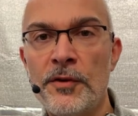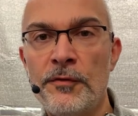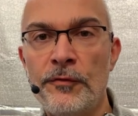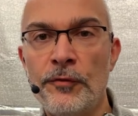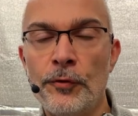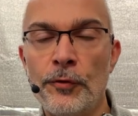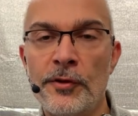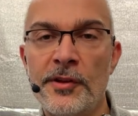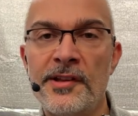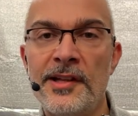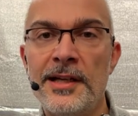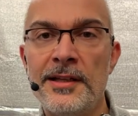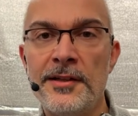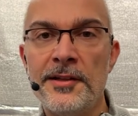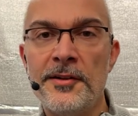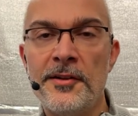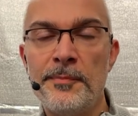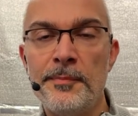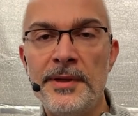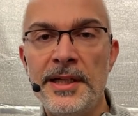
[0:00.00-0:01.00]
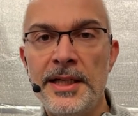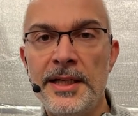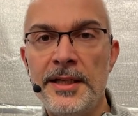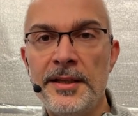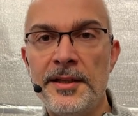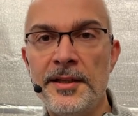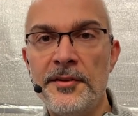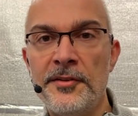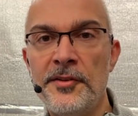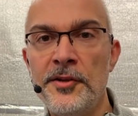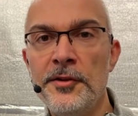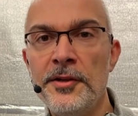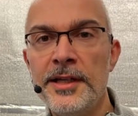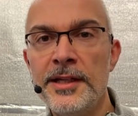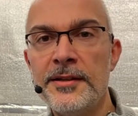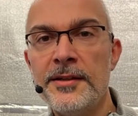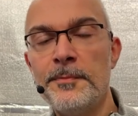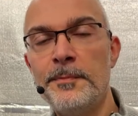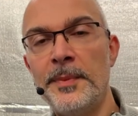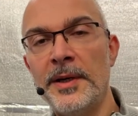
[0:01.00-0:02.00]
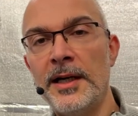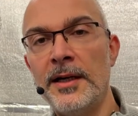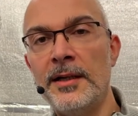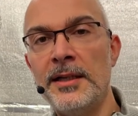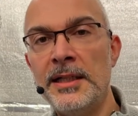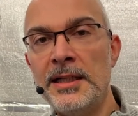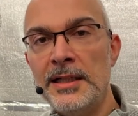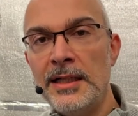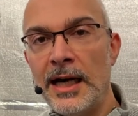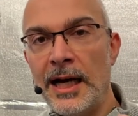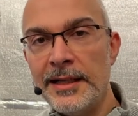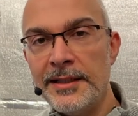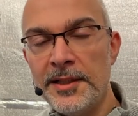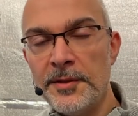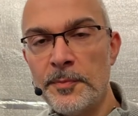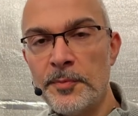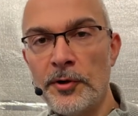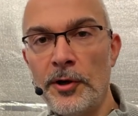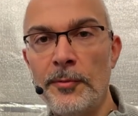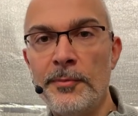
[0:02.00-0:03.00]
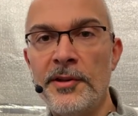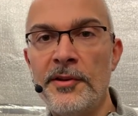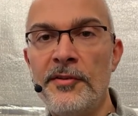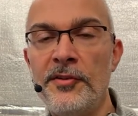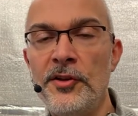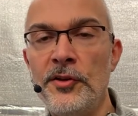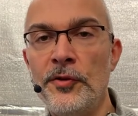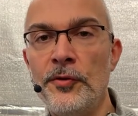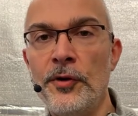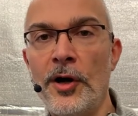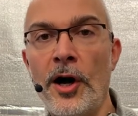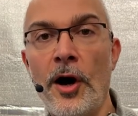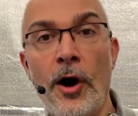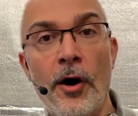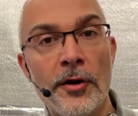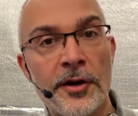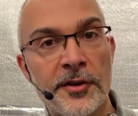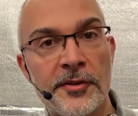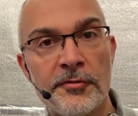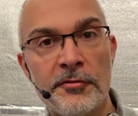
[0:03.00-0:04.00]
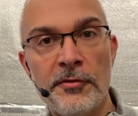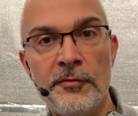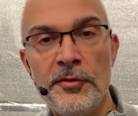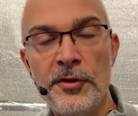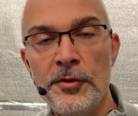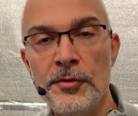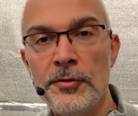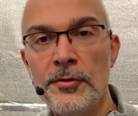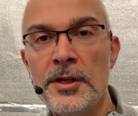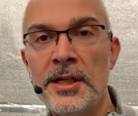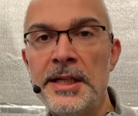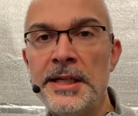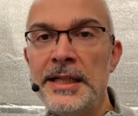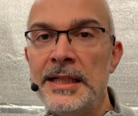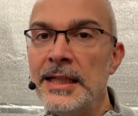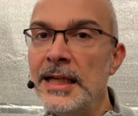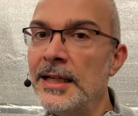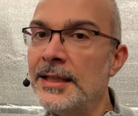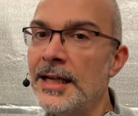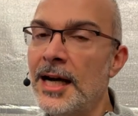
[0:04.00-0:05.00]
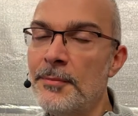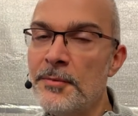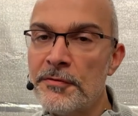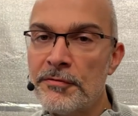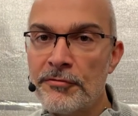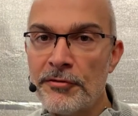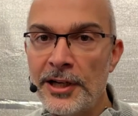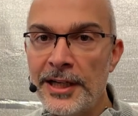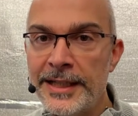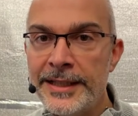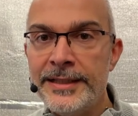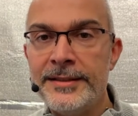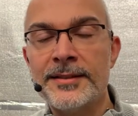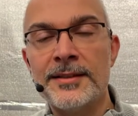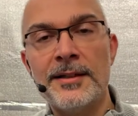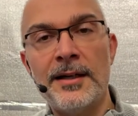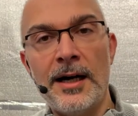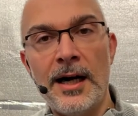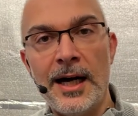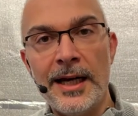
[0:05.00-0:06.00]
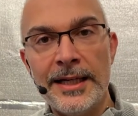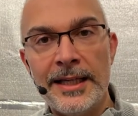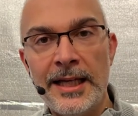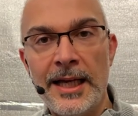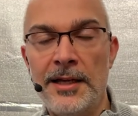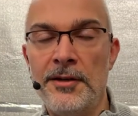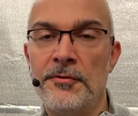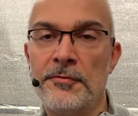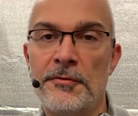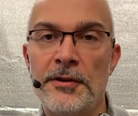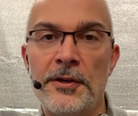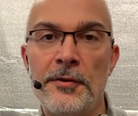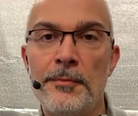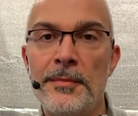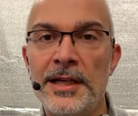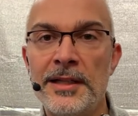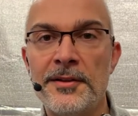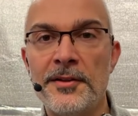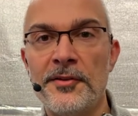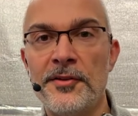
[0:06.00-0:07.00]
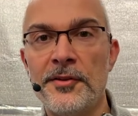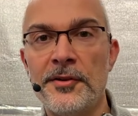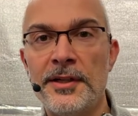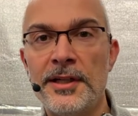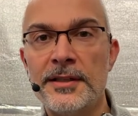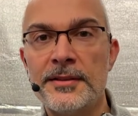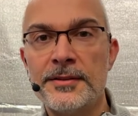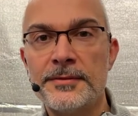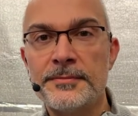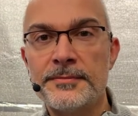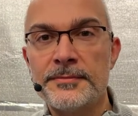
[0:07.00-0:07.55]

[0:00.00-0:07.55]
for sending me this unit, but I did promise you a honest review and I'm afraid I cannot recommend this unit.